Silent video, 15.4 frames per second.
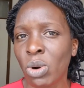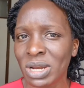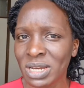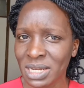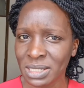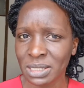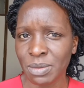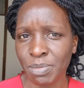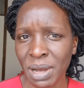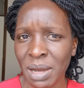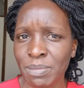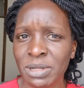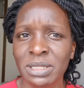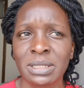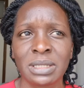What does the
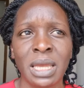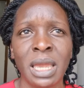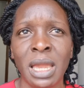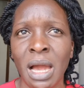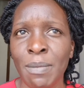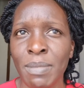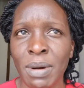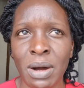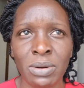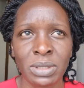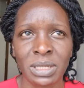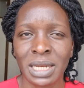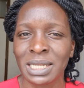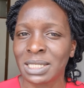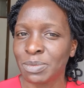Bible say
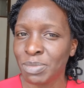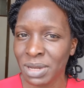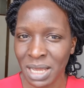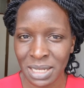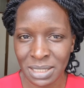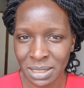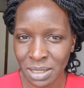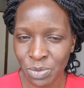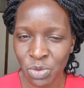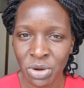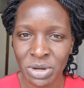about lesbianism?